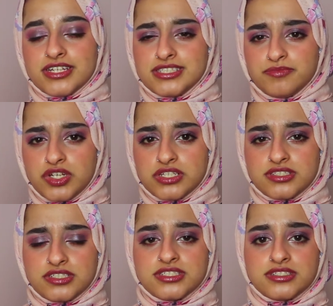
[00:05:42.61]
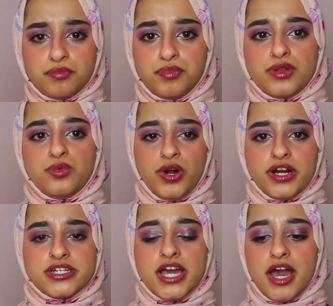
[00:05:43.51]
That's such a simple
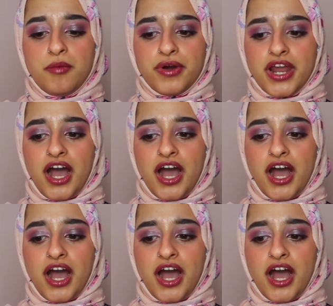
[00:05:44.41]
word, but